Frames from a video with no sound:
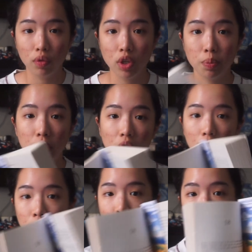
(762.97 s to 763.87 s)
this book.
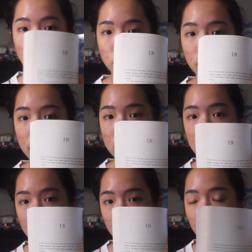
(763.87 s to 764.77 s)
I'm at chapter
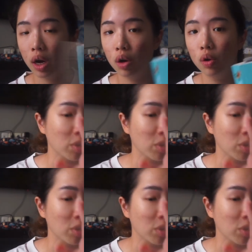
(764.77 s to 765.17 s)
18 now.